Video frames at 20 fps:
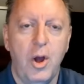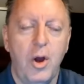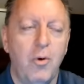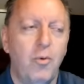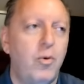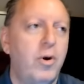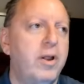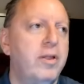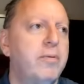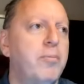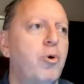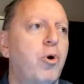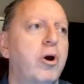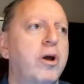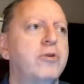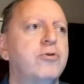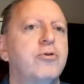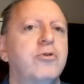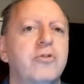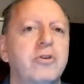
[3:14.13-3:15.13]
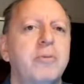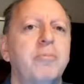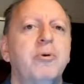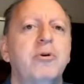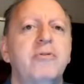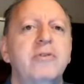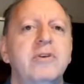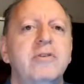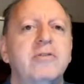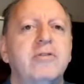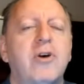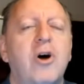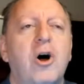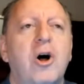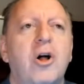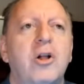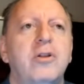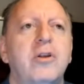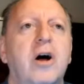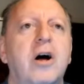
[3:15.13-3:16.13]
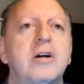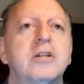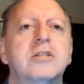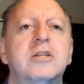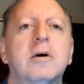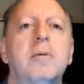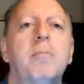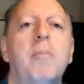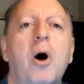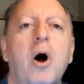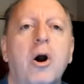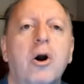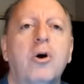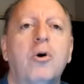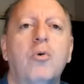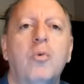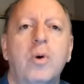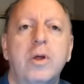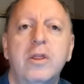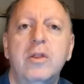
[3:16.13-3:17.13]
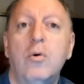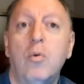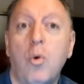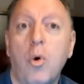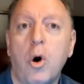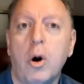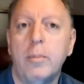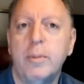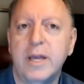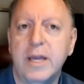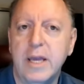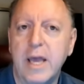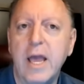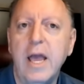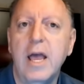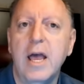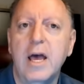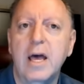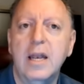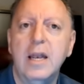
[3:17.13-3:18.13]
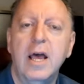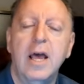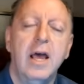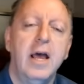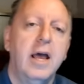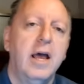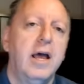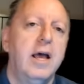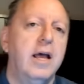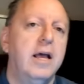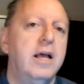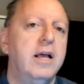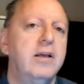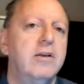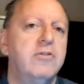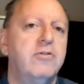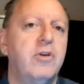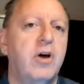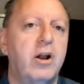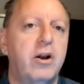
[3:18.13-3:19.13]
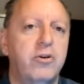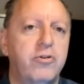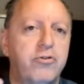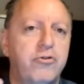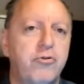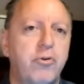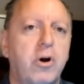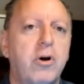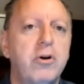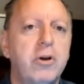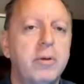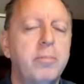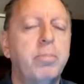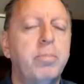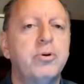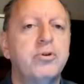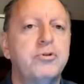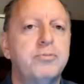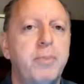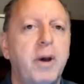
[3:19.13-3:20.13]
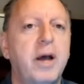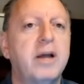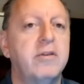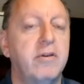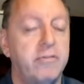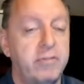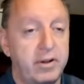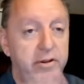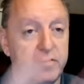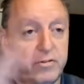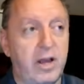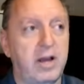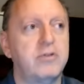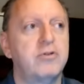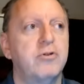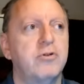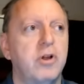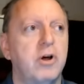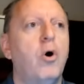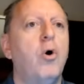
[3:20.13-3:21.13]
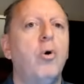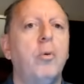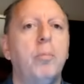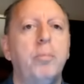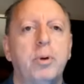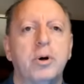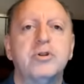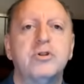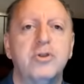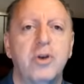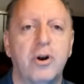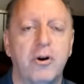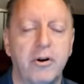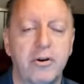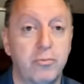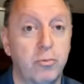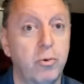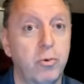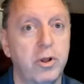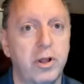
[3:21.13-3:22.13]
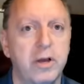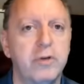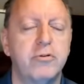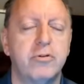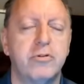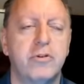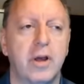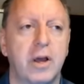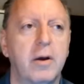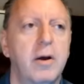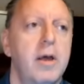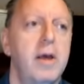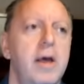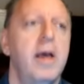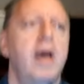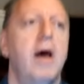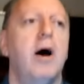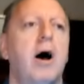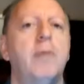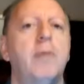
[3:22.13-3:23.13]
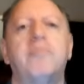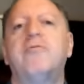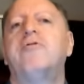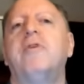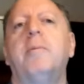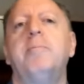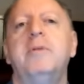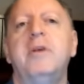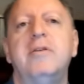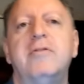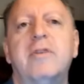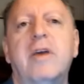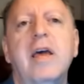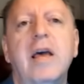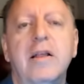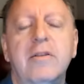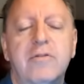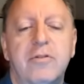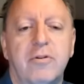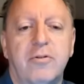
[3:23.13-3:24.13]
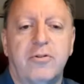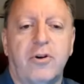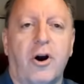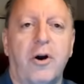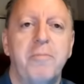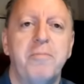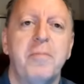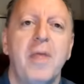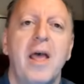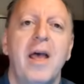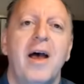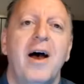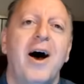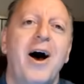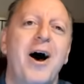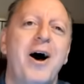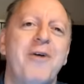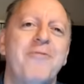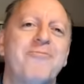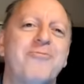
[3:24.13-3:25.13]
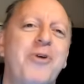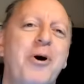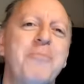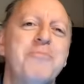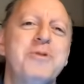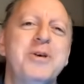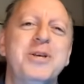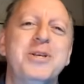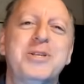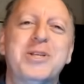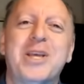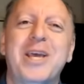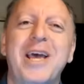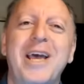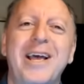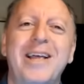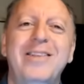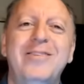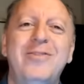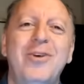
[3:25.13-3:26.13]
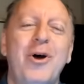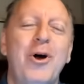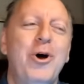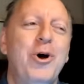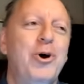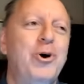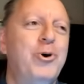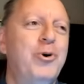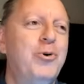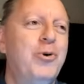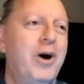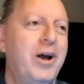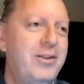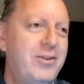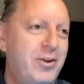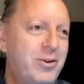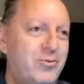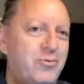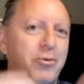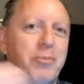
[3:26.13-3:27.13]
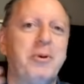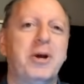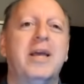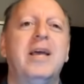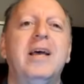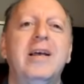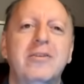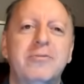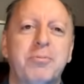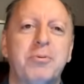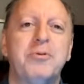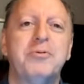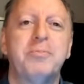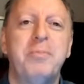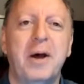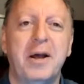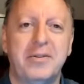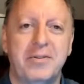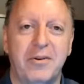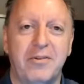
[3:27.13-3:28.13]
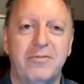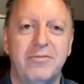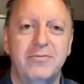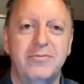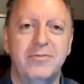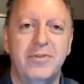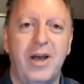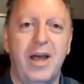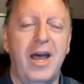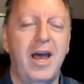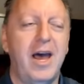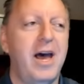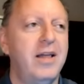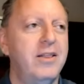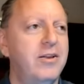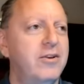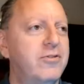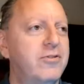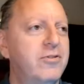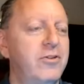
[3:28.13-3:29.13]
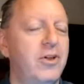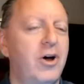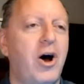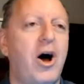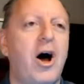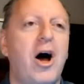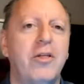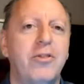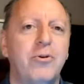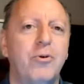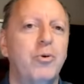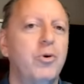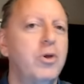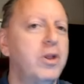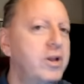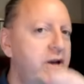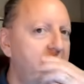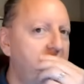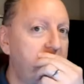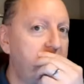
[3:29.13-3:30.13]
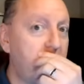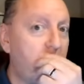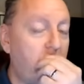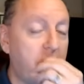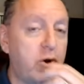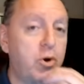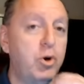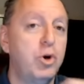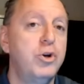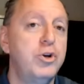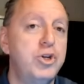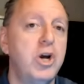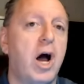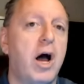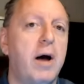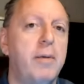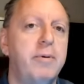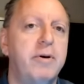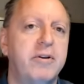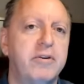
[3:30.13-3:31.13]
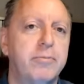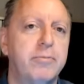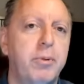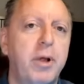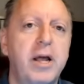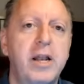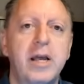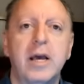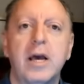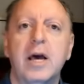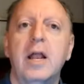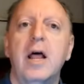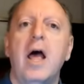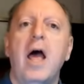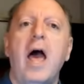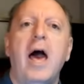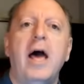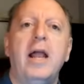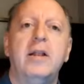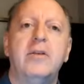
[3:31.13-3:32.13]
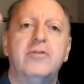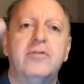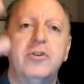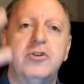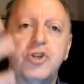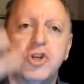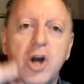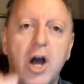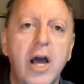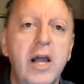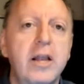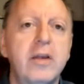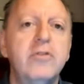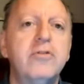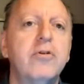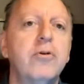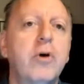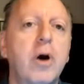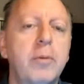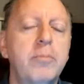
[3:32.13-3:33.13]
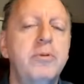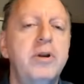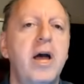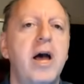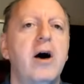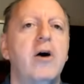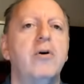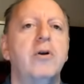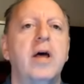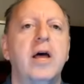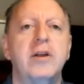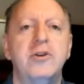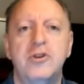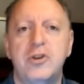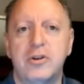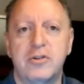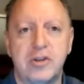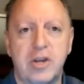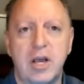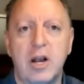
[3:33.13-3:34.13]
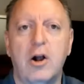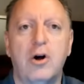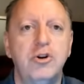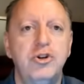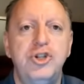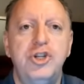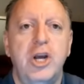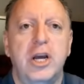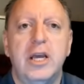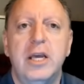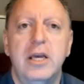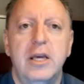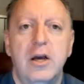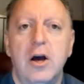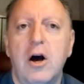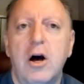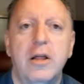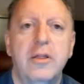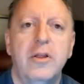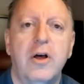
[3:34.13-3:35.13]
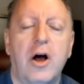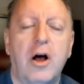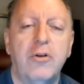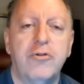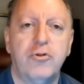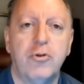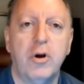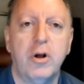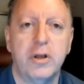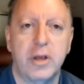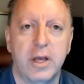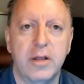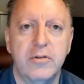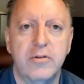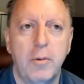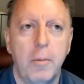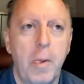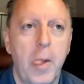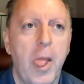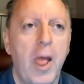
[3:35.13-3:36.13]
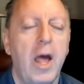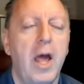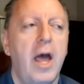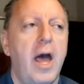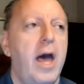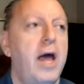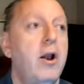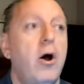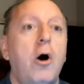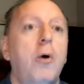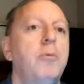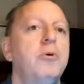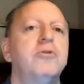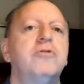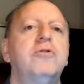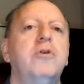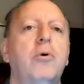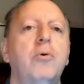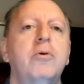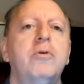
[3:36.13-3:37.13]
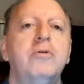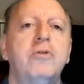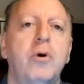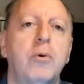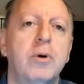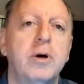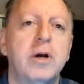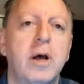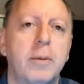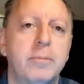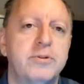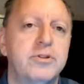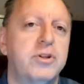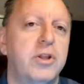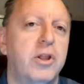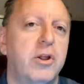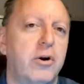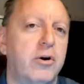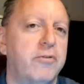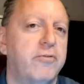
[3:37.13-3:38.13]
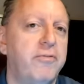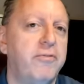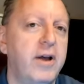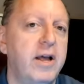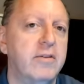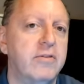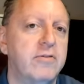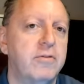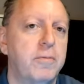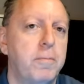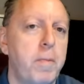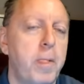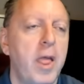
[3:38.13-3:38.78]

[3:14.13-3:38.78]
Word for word: One of the more interesting movies called uh, Tomorrow When the War Began is an Australian perspective. It's actually a whole book series, real interesting, um, from these kids. Sorry, uh, from these kids who it's from a kid's perspective, and this, the author really does a good job at explaining it. And it's the Chinese who come down and just get all jiggy on the Australians, and almost no no one comes to their defense.